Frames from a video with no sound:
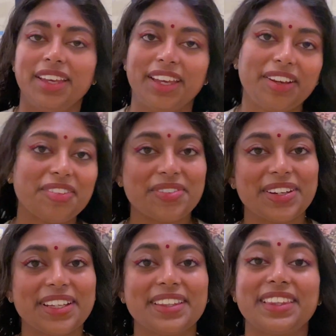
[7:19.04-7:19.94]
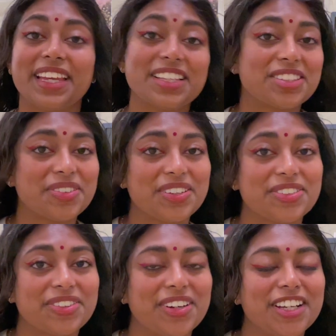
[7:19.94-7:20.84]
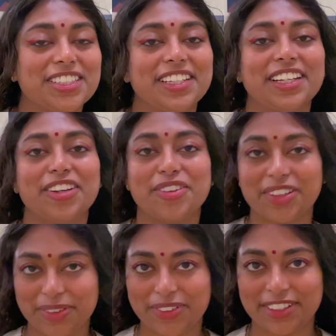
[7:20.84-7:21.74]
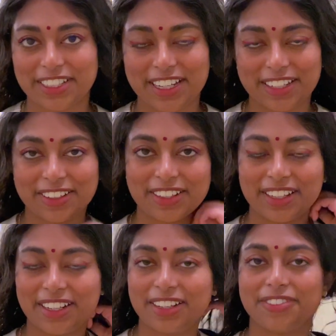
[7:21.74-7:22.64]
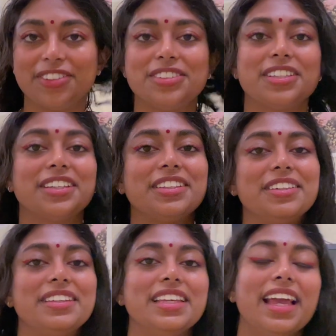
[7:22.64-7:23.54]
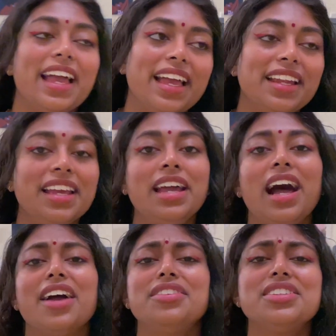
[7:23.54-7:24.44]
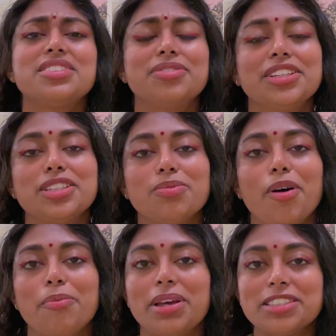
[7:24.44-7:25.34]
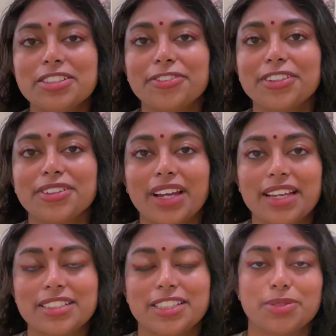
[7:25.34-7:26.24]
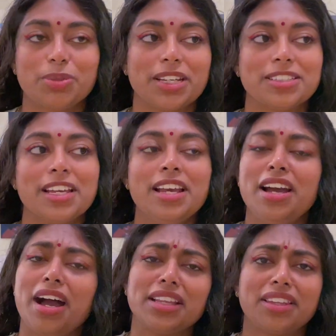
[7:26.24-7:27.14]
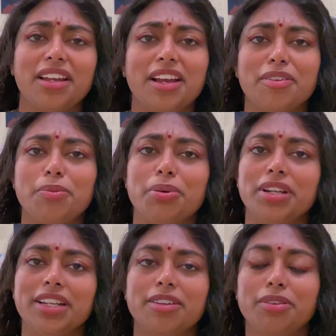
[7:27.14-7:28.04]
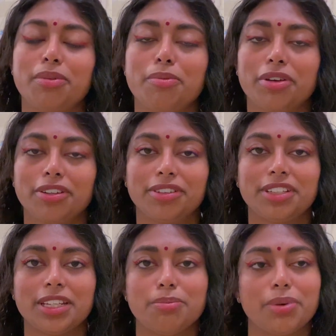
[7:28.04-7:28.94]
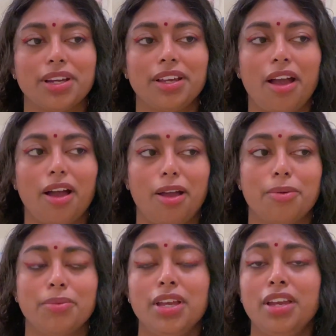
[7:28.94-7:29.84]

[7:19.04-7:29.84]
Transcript: Hey everybody, thanks so much for watching. I really appreciate it if you stuck till the end. I have this really small message for you guys just because I thought I would put it in with my morning routine, but um,